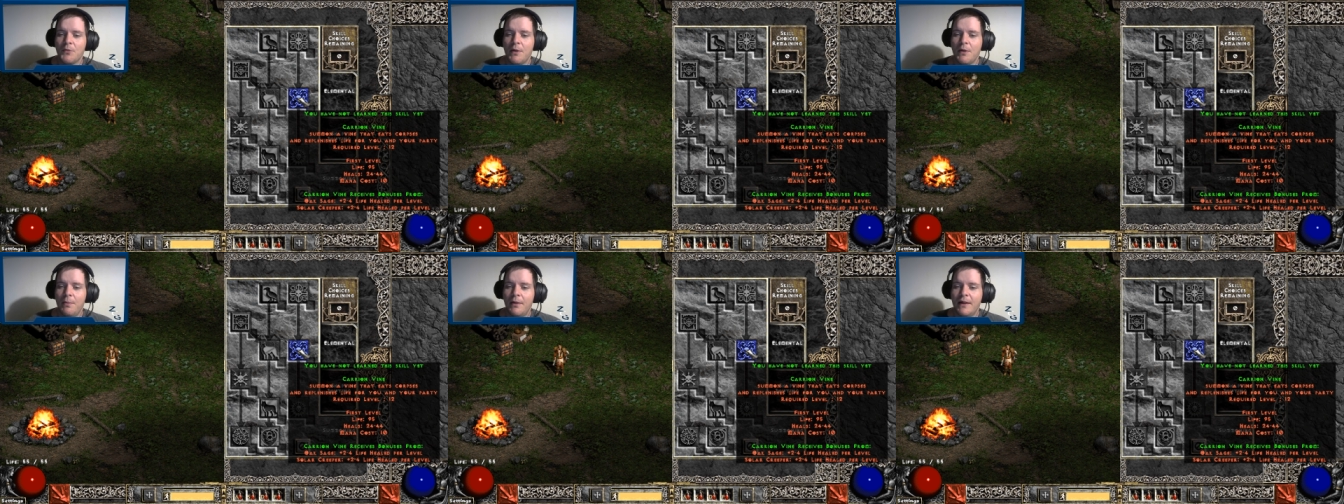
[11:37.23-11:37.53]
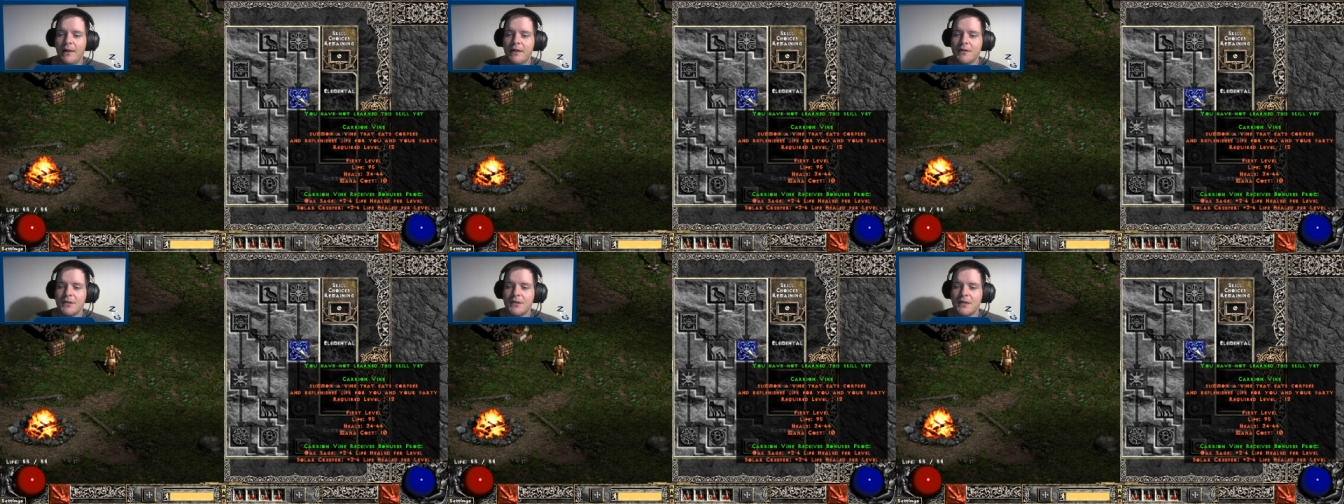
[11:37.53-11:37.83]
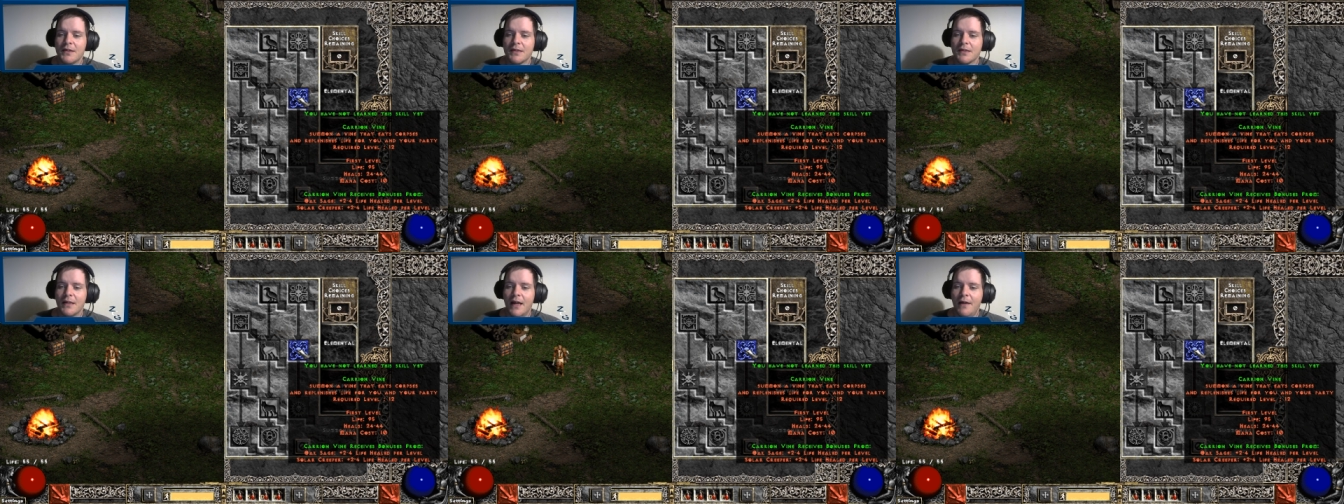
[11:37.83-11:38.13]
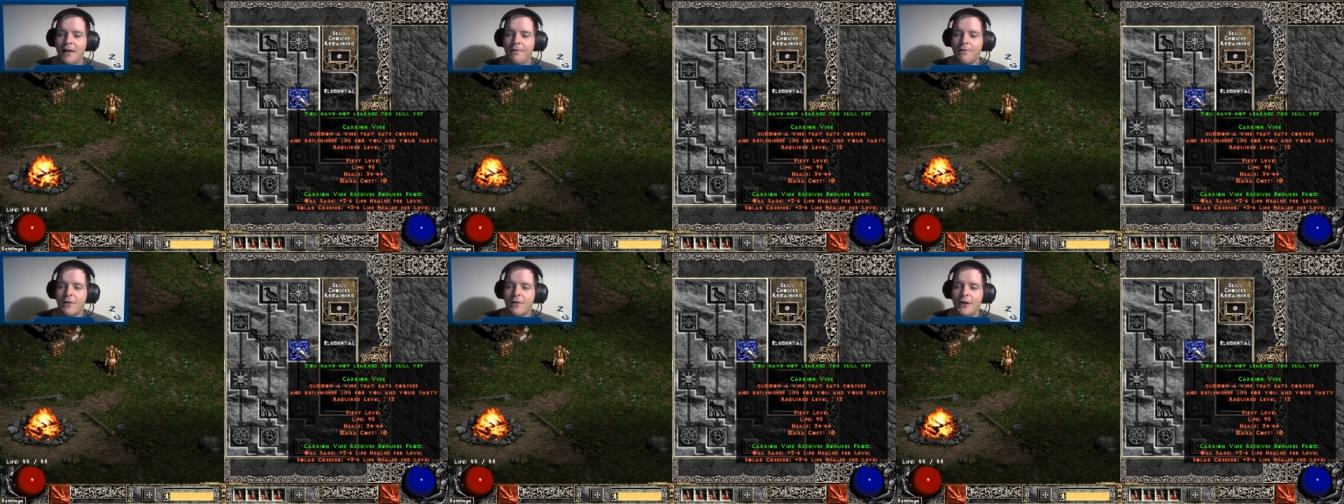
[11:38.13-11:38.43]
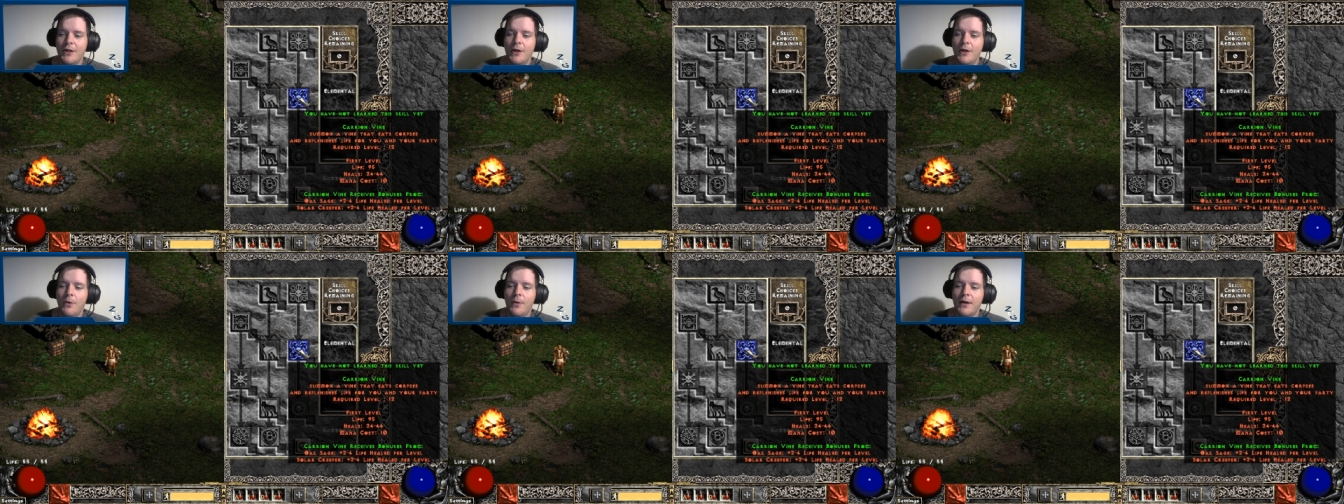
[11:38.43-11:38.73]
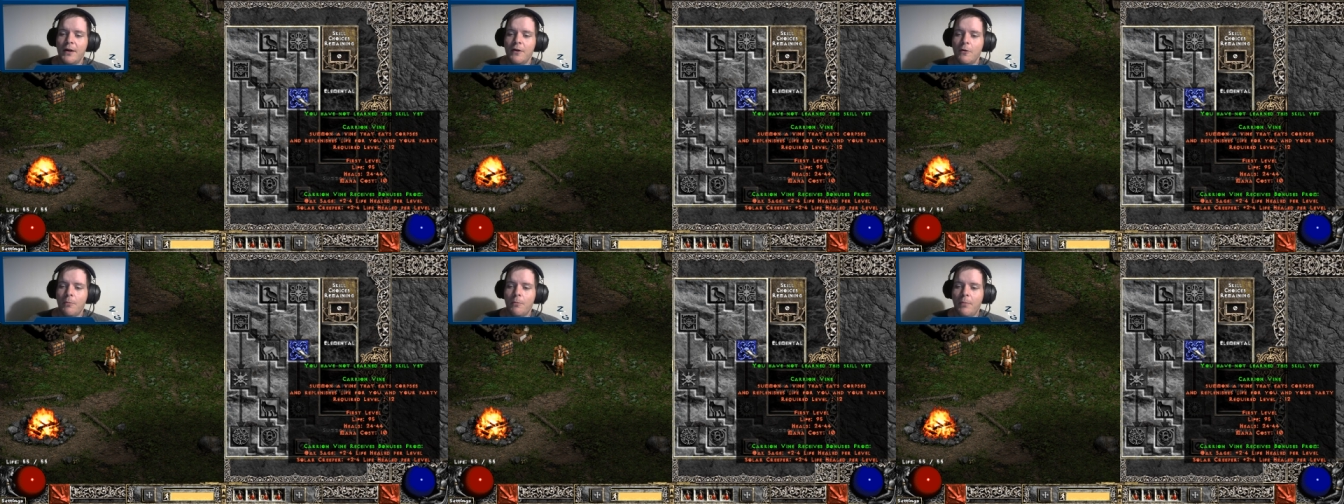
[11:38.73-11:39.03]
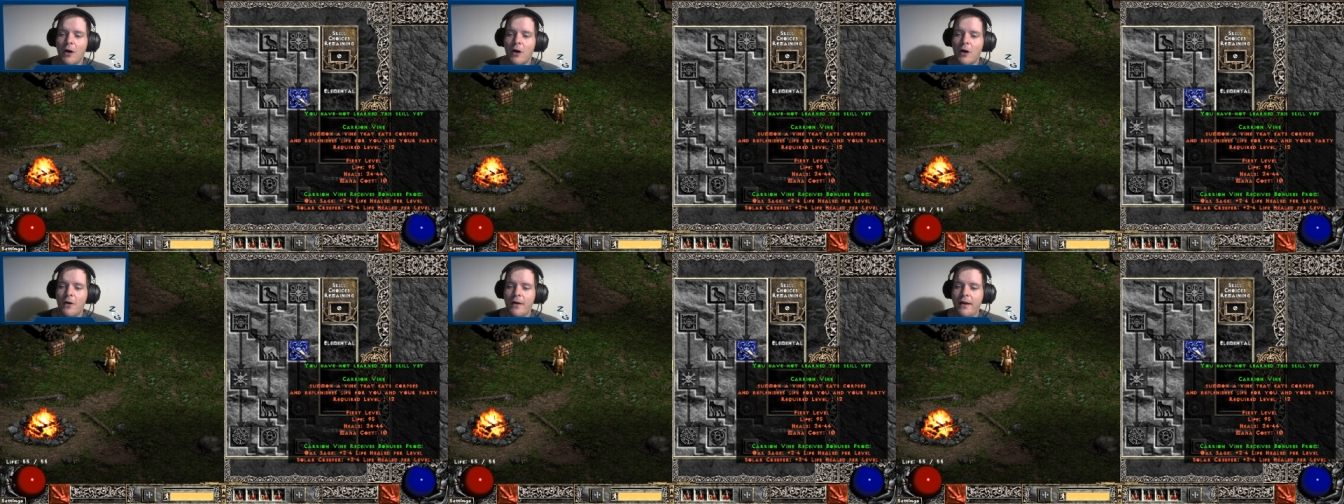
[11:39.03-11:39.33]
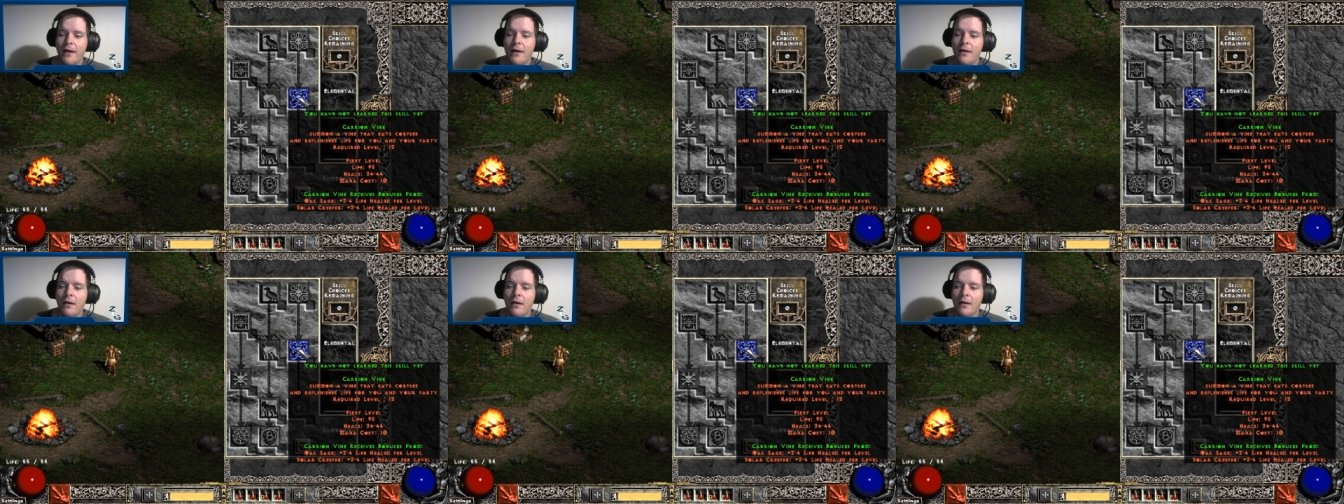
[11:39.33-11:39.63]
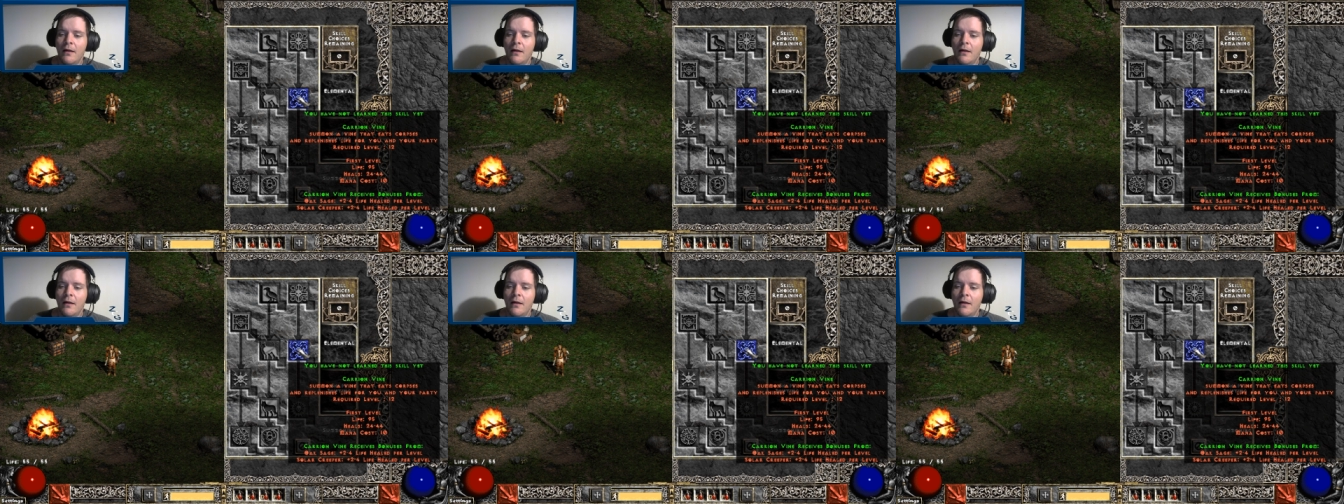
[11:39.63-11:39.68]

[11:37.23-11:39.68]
replenishes life for you and your party.